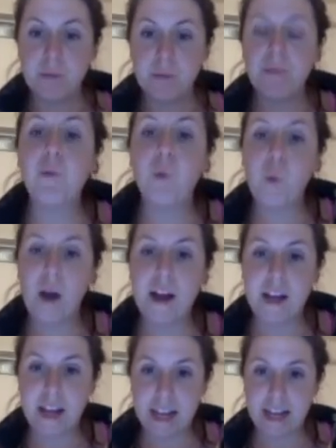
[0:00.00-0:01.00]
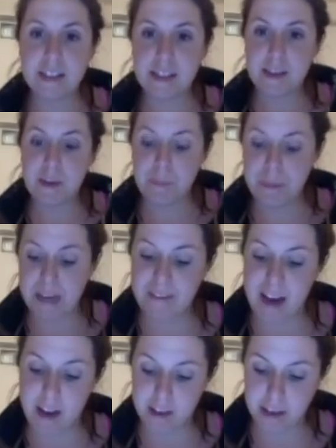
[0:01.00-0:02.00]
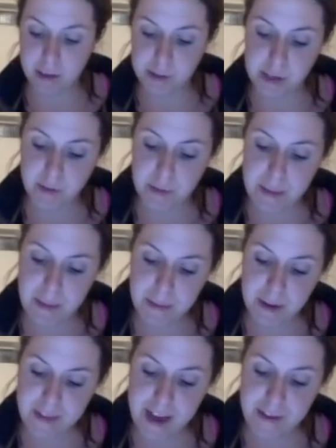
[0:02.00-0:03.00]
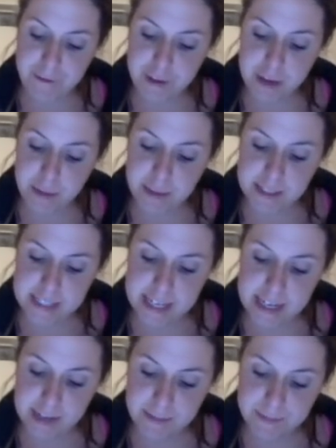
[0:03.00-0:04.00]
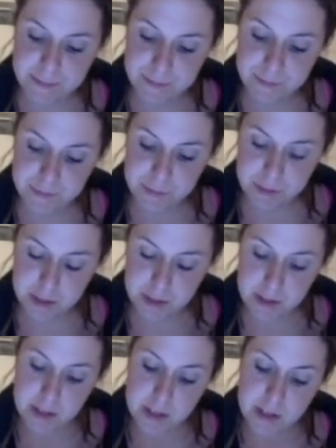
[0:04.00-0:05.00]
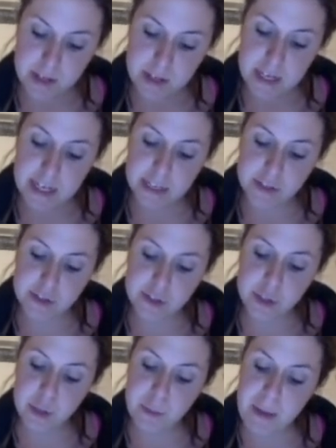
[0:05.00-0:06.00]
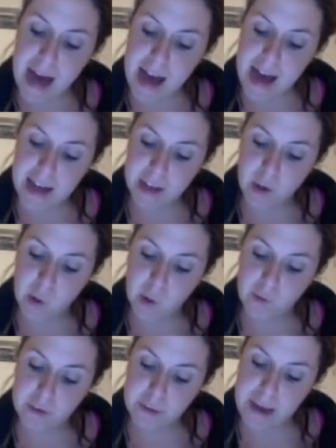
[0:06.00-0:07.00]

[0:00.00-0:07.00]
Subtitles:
But what is the B value? So remember that frequency is 2 pi, or